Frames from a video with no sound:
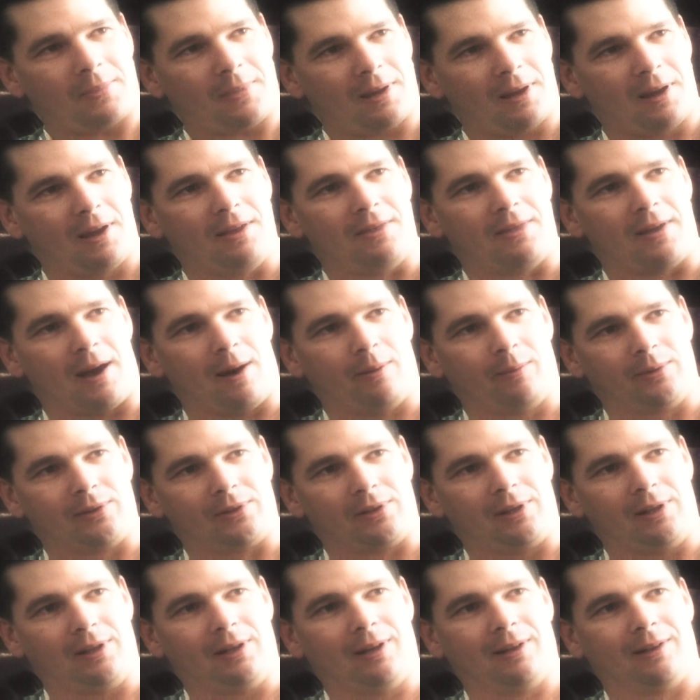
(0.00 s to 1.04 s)
that was
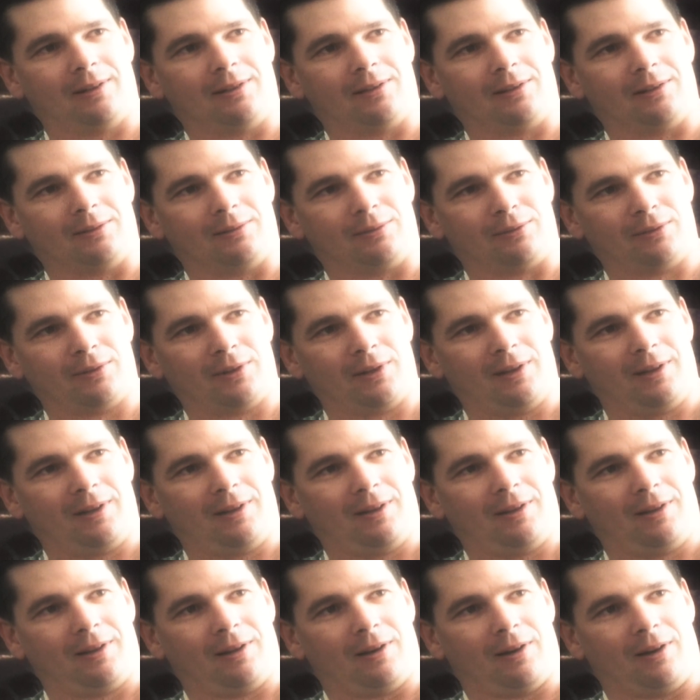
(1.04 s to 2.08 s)
the end of
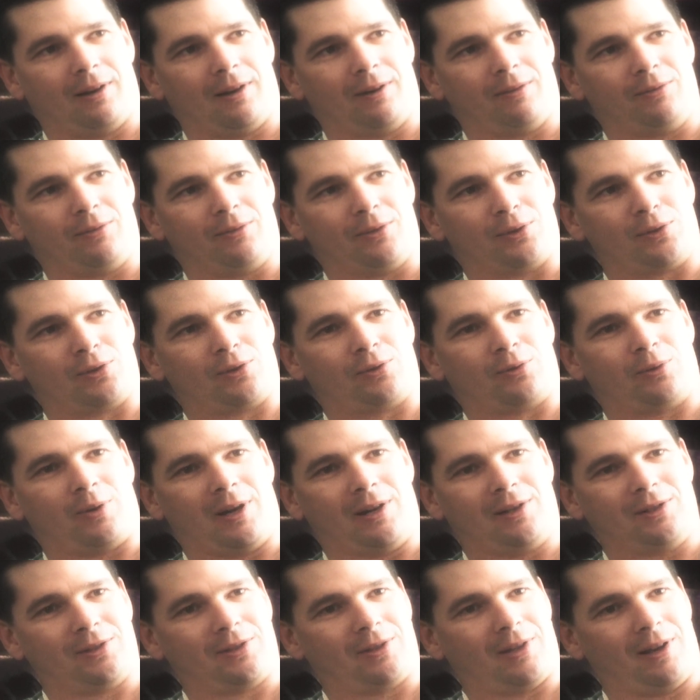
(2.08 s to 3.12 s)
this
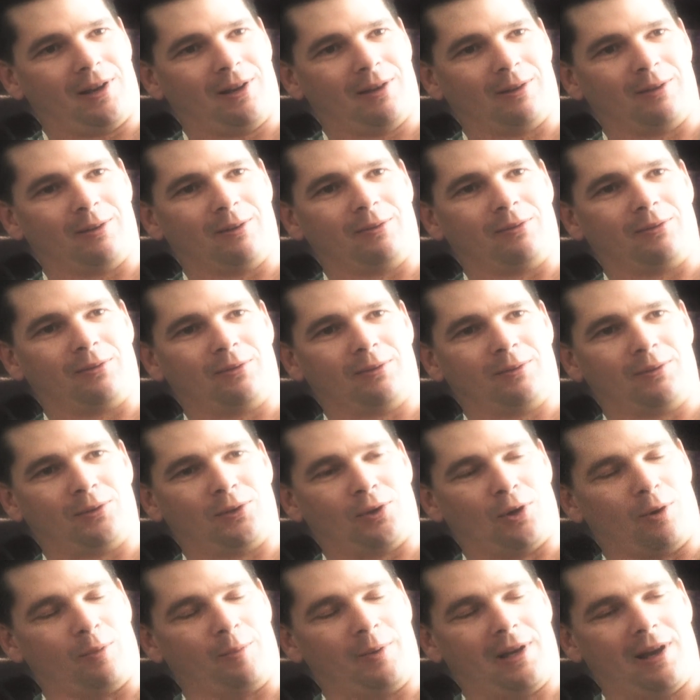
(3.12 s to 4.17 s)
strange tale of
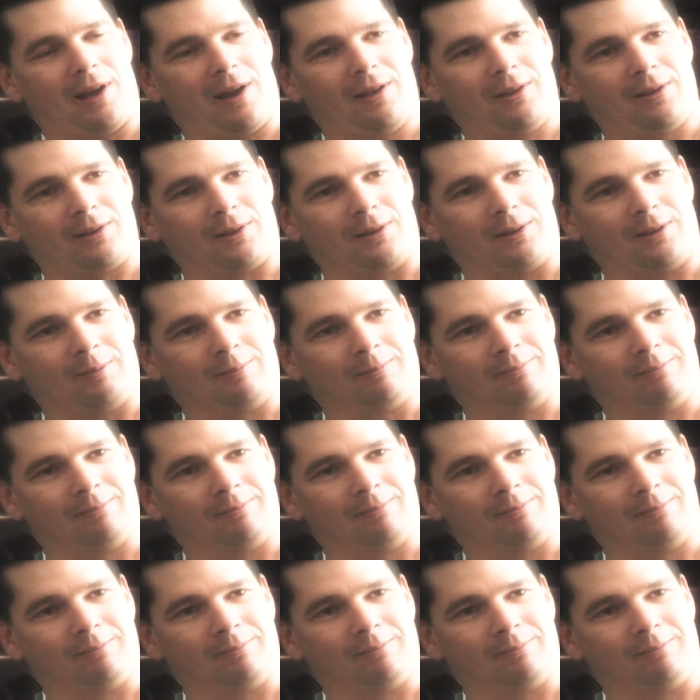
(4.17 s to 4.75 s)
Toby Halicki.